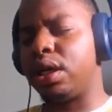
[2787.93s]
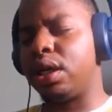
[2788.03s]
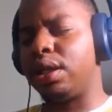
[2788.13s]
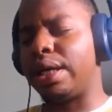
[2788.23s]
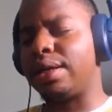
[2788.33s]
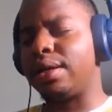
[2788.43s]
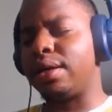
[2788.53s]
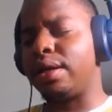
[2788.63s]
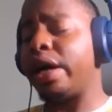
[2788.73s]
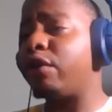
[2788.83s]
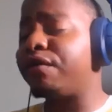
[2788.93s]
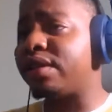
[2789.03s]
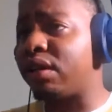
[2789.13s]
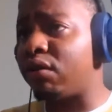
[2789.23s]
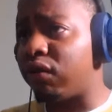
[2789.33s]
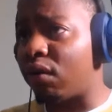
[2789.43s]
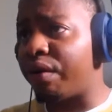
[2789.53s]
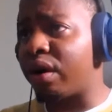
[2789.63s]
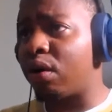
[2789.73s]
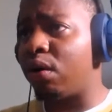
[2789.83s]
like head of design of
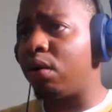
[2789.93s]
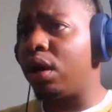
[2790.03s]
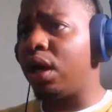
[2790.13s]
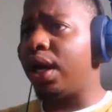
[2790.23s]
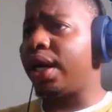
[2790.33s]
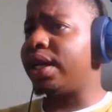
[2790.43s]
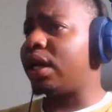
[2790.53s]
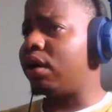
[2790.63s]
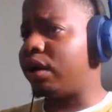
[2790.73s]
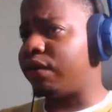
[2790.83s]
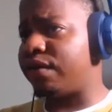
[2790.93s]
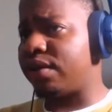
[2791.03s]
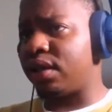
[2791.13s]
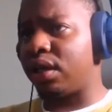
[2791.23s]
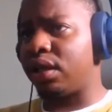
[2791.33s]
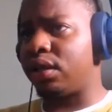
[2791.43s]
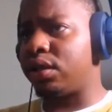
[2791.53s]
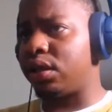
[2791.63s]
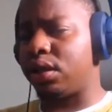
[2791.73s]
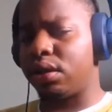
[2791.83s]
Oracle and now head of design
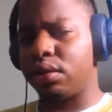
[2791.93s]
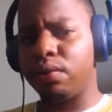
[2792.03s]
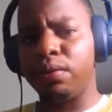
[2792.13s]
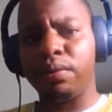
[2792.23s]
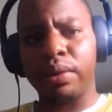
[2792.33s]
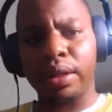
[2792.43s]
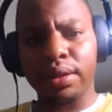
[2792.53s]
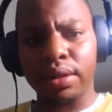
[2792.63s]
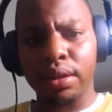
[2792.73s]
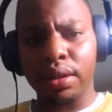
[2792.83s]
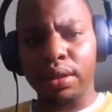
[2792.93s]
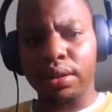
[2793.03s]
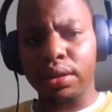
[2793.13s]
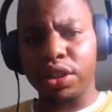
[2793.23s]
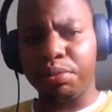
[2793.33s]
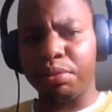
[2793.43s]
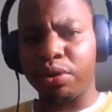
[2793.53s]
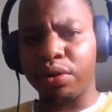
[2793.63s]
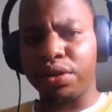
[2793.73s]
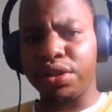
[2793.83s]
at JP
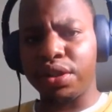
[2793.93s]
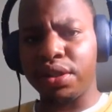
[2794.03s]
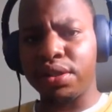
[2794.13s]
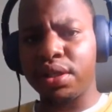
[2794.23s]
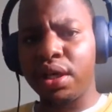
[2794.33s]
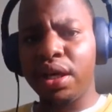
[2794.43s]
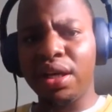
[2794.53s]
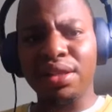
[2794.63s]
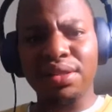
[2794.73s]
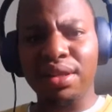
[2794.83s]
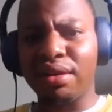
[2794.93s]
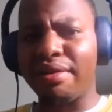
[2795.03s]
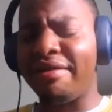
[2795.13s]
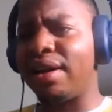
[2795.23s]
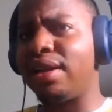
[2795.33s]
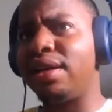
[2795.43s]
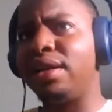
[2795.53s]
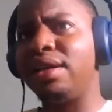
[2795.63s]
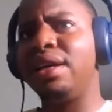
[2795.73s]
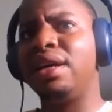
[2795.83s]
Morgan Chase in Silicon
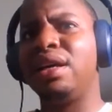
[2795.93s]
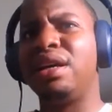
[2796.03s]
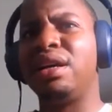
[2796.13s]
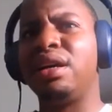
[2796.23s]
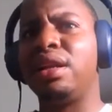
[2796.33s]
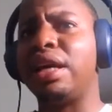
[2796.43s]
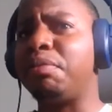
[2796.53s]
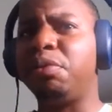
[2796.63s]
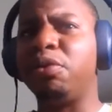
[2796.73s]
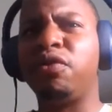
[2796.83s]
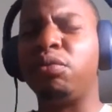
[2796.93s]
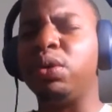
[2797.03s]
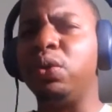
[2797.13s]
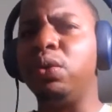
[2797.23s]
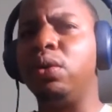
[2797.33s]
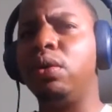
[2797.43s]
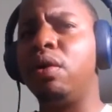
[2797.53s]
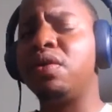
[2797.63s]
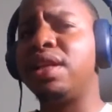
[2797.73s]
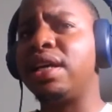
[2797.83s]
Valley. Like people from Google. I
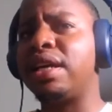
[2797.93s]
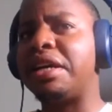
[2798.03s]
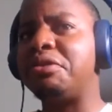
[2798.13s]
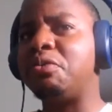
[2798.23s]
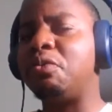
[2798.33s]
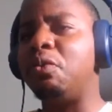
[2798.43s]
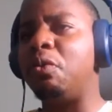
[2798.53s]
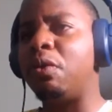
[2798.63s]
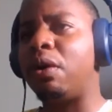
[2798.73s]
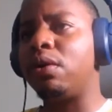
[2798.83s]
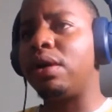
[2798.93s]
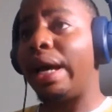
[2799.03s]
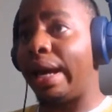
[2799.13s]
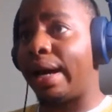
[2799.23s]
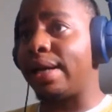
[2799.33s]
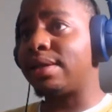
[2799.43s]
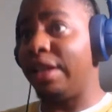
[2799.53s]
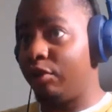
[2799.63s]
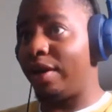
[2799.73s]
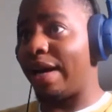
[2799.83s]
was like, I asked,
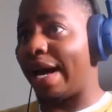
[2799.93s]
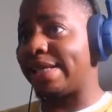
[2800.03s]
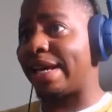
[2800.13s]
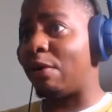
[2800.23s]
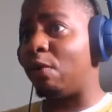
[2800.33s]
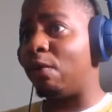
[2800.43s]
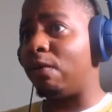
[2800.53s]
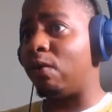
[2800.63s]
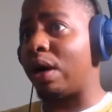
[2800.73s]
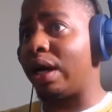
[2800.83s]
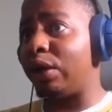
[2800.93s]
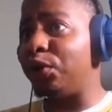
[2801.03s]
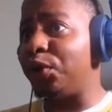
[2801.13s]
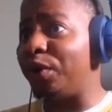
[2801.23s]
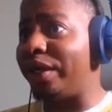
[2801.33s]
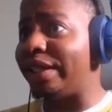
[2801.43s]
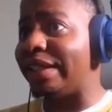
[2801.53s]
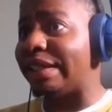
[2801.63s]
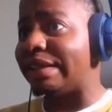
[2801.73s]
literally asked her, why are you doing this?